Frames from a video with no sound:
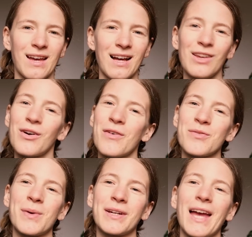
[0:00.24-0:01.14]
Hello
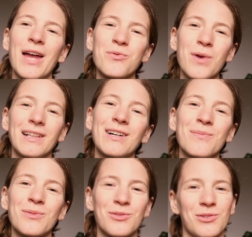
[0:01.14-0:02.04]
everybody and
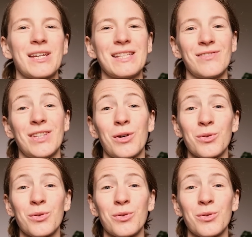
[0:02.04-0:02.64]
welcome to today's video.